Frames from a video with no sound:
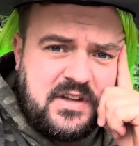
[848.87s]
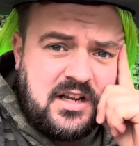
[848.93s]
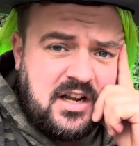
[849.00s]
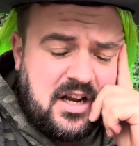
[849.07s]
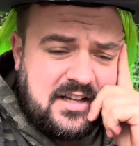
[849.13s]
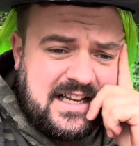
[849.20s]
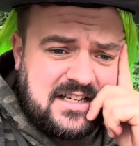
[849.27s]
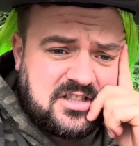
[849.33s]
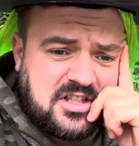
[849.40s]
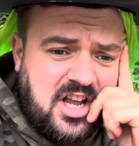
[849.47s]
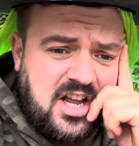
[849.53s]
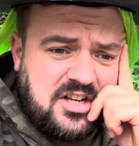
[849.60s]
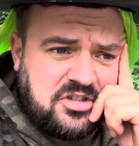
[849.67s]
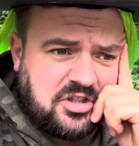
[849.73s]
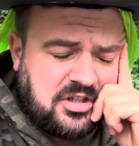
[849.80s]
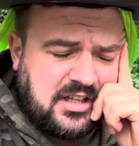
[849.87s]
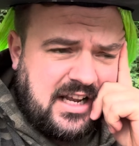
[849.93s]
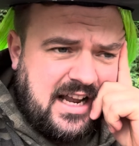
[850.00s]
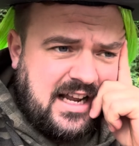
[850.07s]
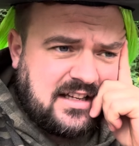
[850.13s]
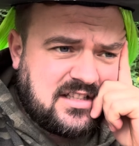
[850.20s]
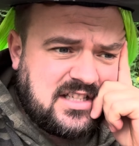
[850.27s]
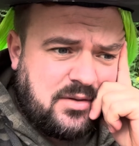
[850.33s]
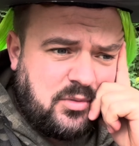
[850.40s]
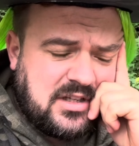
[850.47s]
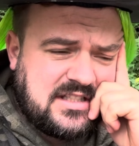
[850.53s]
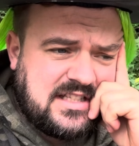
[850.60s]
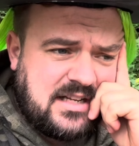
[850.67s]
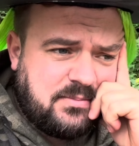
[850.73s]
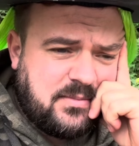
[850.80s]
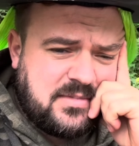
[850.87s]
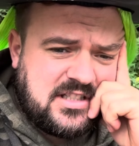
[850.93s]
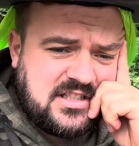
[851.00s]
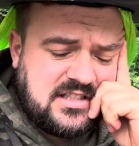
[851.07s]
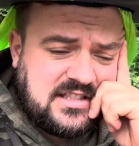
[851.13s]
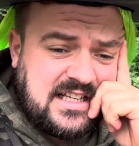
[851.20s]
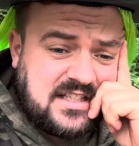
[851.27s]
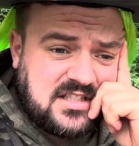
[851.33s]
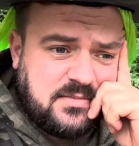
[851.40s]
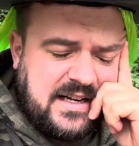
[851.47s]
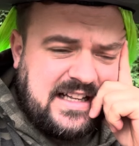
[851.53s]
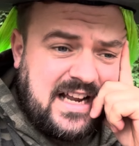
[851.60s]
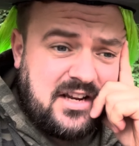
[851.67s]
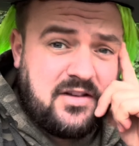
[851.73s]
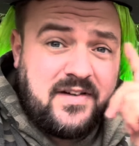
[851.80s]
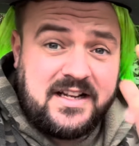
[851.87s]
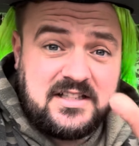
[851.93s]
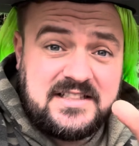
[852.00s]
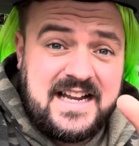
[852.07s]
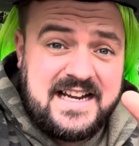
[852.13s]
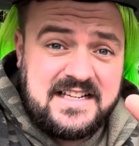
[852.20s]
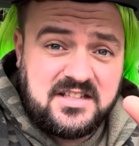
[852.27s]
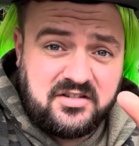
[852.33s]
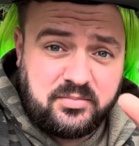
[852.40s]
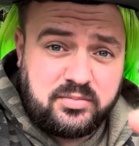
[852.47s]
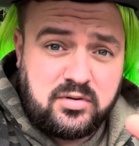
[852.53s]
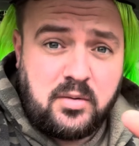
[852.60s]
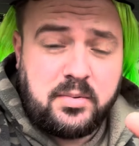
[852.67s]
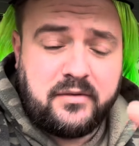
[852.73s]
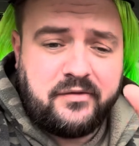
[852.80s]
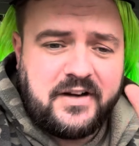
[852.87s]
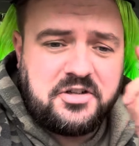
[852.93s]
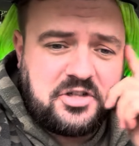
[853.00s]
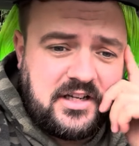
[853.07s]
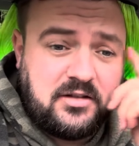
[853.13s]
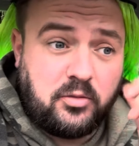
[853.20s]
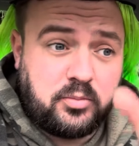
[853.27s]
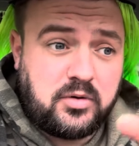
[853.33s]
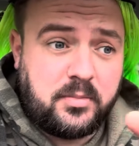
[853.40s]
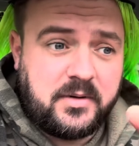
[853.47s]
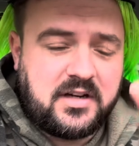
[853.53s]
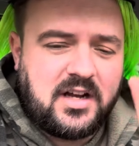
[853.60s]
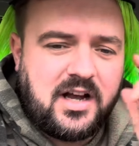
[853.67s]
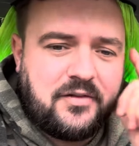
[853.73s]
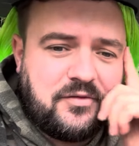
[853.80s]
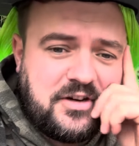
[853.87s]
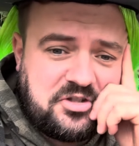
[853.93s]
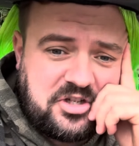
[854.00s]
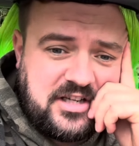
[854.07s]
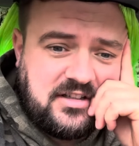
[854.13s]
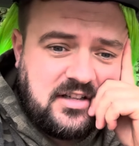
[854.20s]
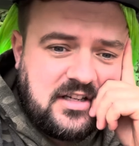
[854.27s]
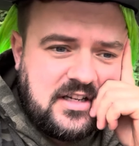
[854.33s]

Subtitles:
and that sturgeon, and someone said to me, now you've had a taste of proper fishing or proper carp fishing.